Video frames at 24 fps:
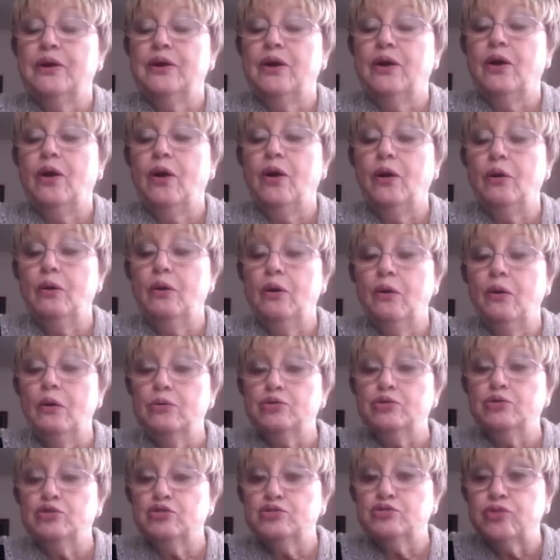Oh,
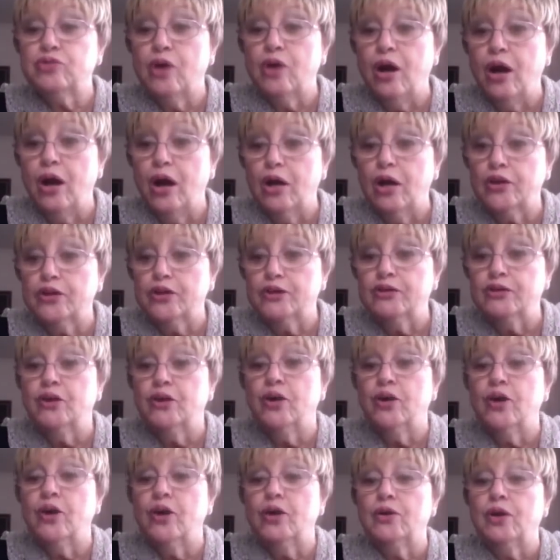sock
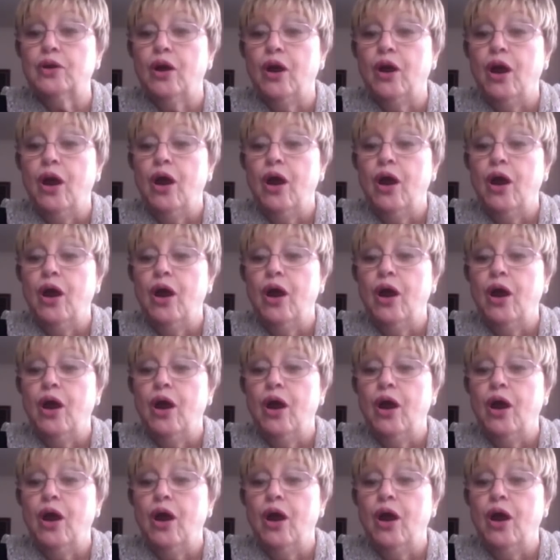yarn.